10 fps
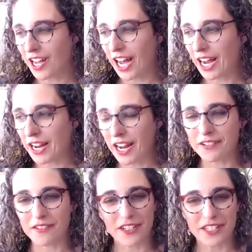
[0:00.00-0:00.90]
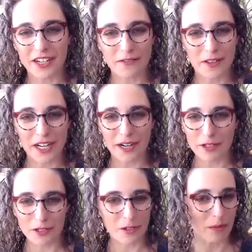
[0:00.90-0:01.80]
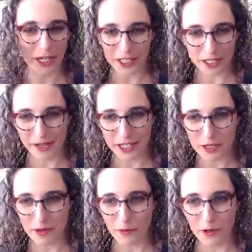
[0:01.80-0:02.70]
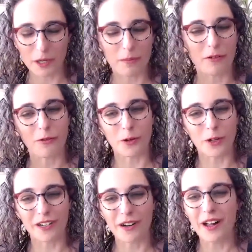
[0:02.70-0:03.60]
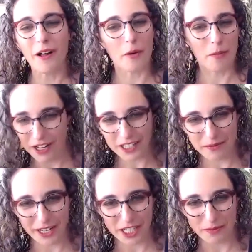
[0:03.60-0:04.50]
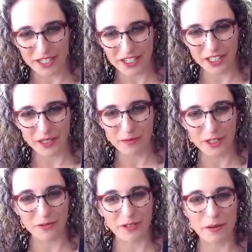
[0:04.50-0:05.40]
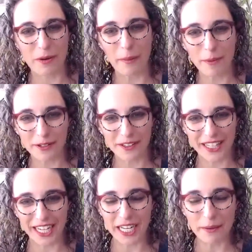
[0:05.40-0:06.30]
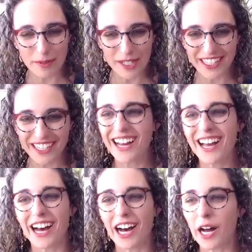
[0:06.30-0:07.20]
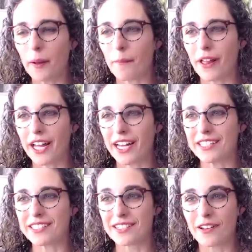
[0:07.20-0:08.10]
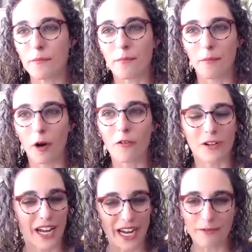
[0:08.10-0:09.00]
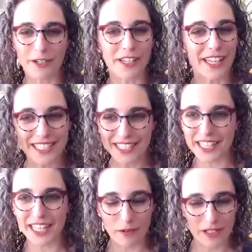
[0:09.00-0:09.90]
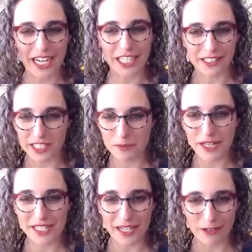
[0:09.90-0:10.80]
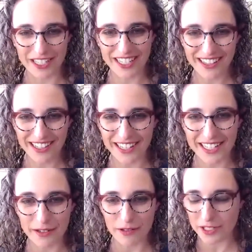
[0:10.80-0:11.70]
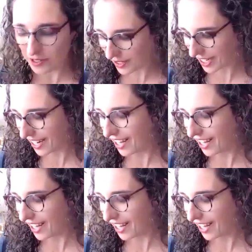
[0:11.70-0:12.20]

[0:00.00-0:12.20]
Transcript: I discovered that I was doing product management work before the product management term was really popular at that company. And over time realized that that was actually the space I was in and the things I was doing.